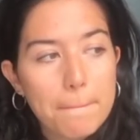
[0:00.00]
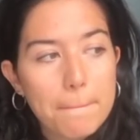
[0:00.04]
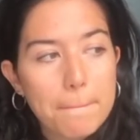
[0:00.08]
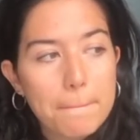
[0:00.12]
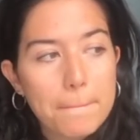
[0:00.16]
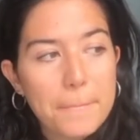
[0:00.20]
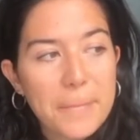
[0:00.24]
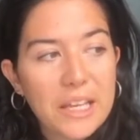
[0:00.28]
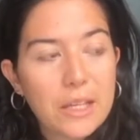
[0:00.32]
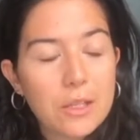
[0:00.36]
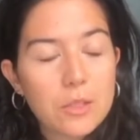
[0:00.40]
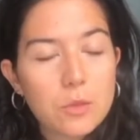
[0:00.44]

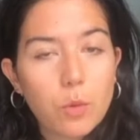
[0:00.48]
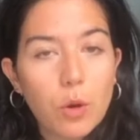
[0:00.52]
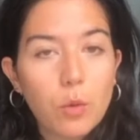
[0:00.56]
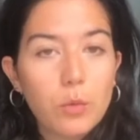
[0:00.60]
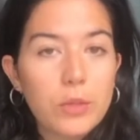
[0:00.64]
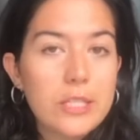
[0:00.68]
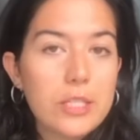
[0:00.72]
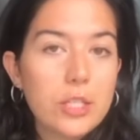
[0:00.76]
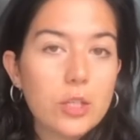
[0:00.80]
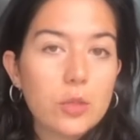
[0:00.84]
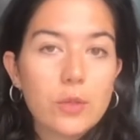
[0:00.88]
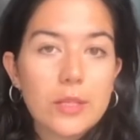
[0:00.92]
because what we
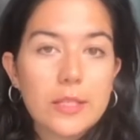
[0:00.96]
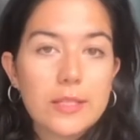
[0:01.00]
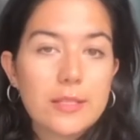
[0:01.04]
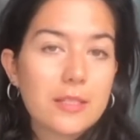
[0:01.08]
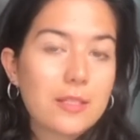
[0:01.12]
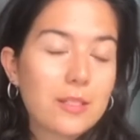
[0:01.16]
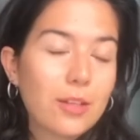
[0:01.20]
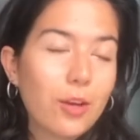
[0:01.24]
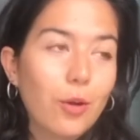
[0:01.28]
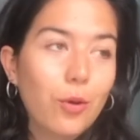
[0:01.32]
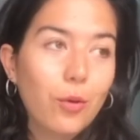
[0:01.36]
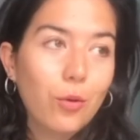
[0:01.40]
do is
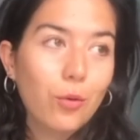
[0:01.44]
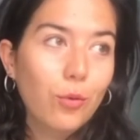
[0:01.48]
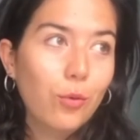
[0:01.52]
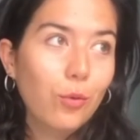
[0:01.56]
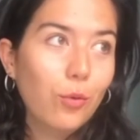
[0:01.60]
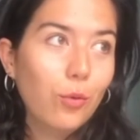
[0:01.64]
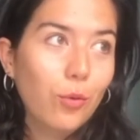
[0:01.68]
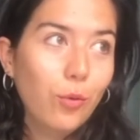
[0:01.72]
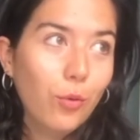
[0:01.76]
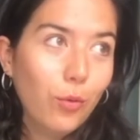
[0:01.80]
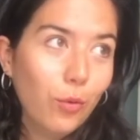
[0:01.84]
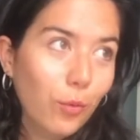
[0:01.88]

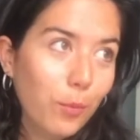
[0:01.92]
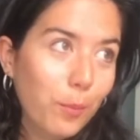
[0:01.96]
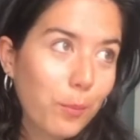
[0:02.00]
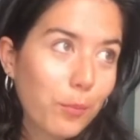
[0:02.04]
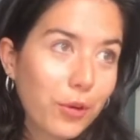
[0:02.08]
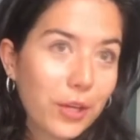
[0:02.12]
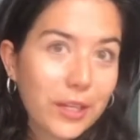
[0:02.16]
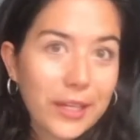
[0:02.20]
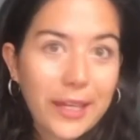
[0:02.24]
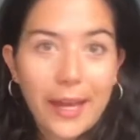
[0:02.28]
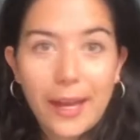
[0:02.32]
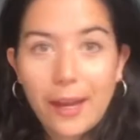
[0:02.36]
so
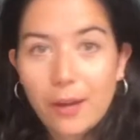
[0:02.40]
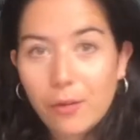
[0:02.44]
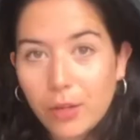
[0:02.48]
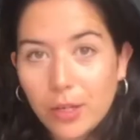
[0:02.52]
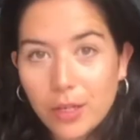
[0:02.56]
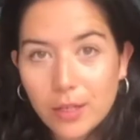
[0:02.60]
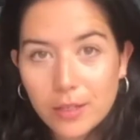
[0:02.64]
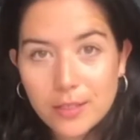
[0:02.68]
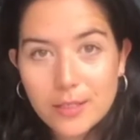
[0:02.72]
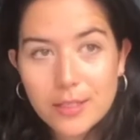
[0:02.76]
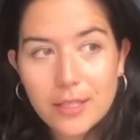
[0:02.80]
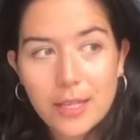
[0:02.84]

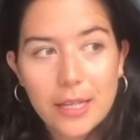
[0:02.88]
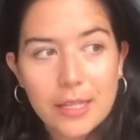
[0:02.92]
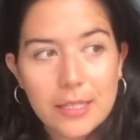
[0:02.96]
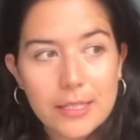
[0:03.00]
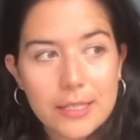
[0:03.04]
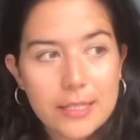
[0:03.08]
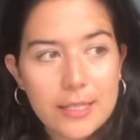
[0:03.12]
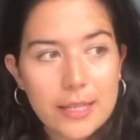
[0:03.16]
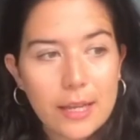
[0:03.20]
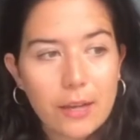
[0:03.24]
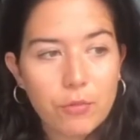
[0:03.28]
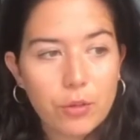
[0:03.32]
precarious
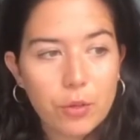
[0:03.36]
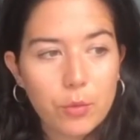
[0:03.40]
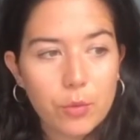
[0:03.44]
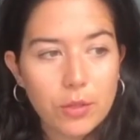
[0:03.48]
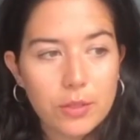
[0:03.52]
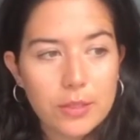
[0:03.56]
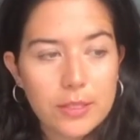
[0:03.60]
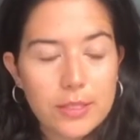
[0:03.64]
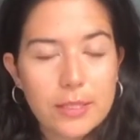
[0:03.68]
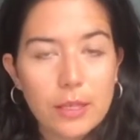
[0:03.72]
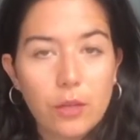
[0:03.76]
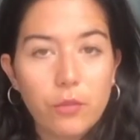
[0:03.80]
and
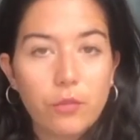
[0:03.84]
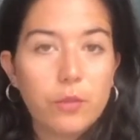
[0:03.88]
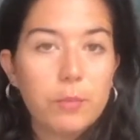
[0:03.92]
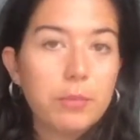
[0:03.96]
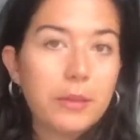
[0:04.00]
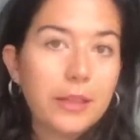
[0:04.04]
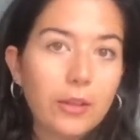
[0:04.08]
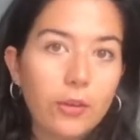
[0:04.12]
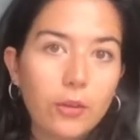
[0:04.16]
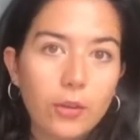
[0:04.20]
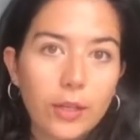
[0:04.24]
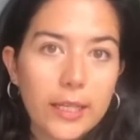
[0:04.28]
everyone's
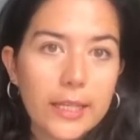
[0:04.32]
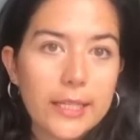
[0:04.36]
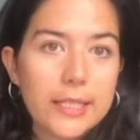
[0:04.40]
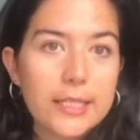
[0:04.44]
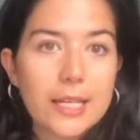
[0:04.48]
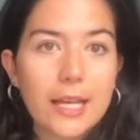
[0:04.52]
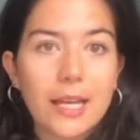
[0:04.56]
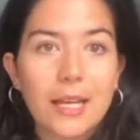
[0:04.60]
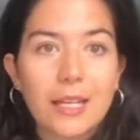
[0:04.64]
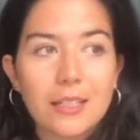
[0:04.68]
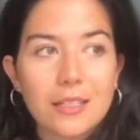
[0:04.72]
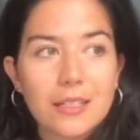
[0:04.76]
self-employed
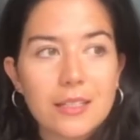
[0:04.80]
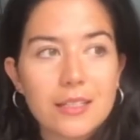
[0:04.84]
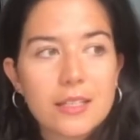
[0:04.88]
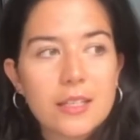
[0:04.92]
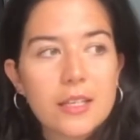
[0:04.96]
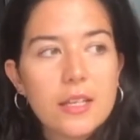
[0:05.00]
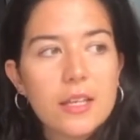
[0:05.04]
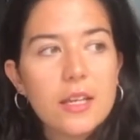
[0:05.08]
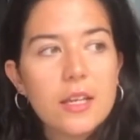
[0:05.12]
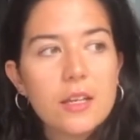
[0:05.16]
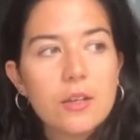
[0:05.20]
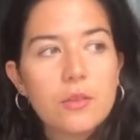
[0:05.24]
and
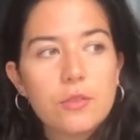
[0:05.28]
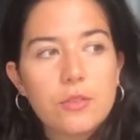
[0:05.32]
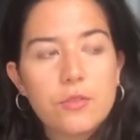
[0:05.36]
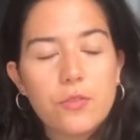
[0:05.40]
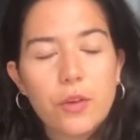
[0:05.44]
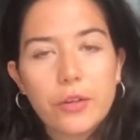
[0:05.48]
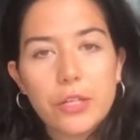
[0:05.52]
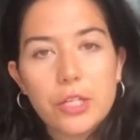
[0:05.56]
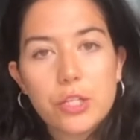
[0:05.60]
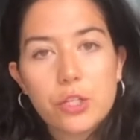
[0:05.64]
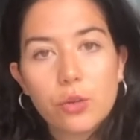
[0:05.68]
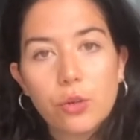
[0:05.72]
it's
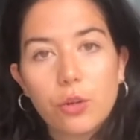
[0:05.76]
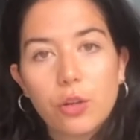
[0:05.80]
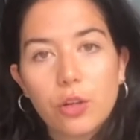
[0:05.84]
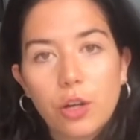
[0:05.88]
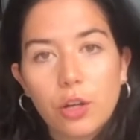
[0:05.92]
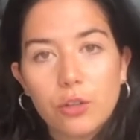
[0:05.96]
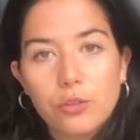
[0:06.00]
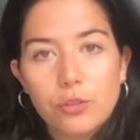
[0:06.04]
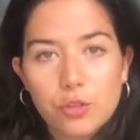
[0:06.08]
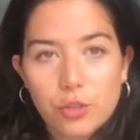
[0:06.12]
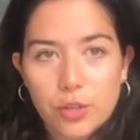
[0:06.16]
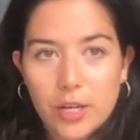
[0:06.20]
very short
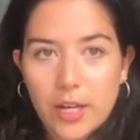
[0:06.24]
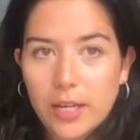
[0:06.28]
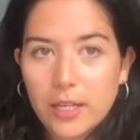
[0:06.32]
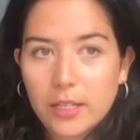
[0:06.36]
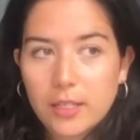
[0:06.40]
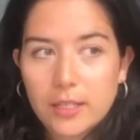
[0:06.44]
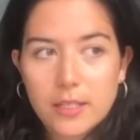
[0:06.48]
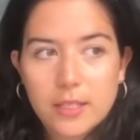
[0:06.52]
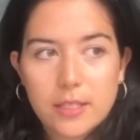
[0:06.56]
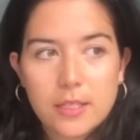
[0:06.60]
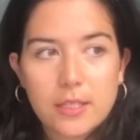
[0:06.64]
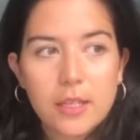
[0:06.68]

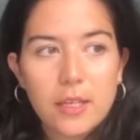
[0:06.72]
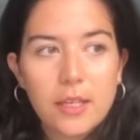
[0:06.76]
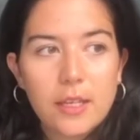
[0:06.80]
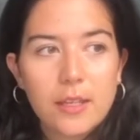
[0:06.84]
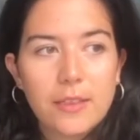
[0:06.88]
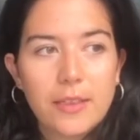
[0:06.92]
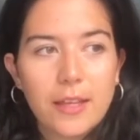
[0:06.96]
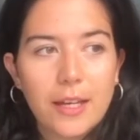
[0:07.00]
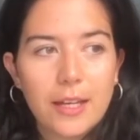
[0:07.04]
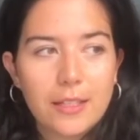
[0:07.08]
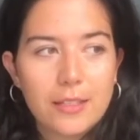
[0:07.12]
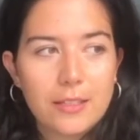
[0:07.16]
contracts
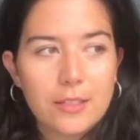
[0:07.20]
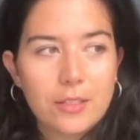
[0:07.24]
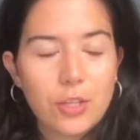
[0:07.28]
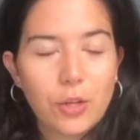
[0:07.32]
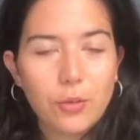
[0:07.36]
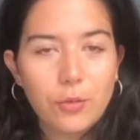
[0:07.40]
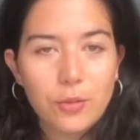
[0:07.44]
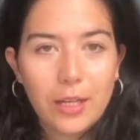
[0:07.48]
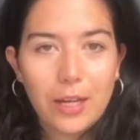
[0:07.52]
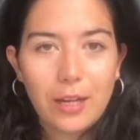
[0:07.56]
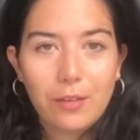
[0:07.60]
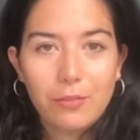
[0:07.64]
that
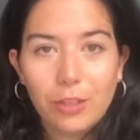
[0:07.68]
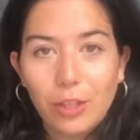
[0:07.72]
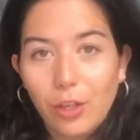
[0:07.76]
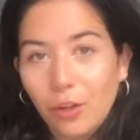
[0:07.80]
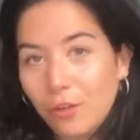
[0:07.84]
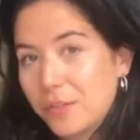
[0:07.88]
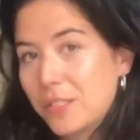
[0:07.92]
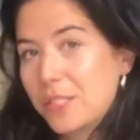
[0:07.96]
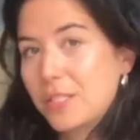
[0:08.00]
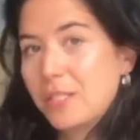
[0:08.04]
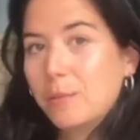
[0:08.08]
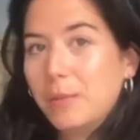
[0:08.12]
don't have a lot
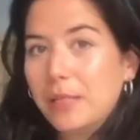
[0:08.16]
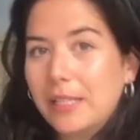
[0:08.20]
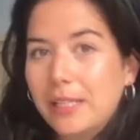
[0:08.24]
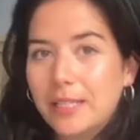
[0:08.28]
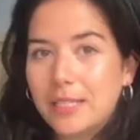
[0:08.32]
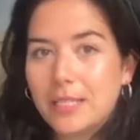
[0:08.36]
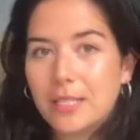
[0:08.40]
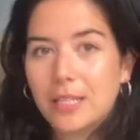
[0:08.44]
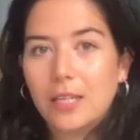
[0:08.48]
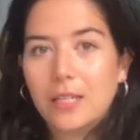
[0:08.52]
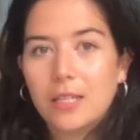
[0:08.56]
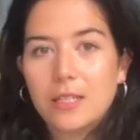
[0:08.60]
of
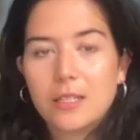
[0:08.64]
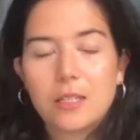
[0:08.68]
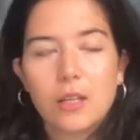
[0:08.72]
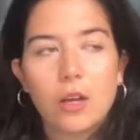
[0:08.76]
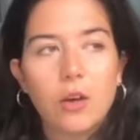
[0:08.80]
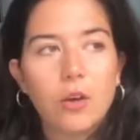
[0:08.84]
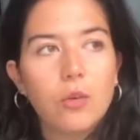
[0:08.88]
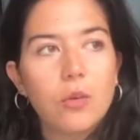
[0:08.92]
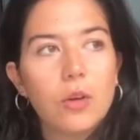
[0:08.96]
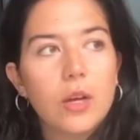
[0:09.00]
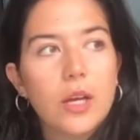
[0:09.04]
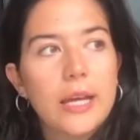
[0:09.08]
stability.
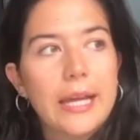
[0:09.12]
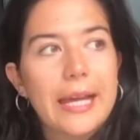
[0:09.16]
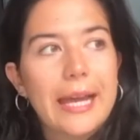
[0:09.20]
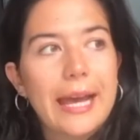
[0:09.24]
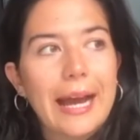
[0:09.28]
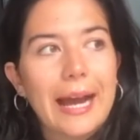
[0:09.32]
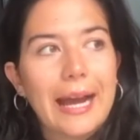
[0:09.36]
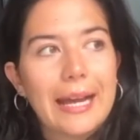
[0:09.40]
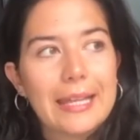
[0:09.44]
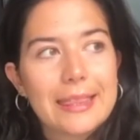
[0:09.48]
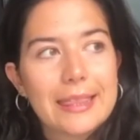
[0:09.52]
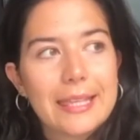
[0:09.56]
So
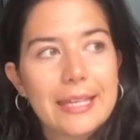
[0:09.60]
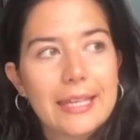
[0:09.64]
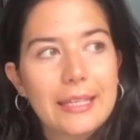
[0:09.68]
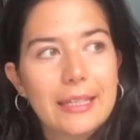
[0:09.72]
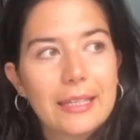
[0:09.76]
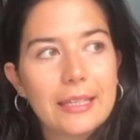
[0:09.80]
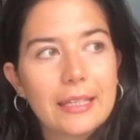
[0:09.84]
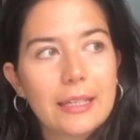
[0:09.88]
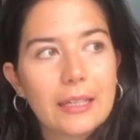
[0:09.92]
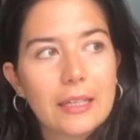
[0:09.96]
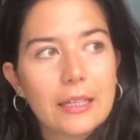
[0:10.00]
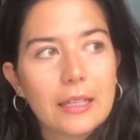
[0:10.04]
I
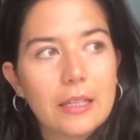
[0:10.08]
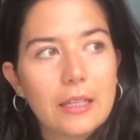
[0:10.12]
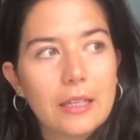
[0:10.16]
think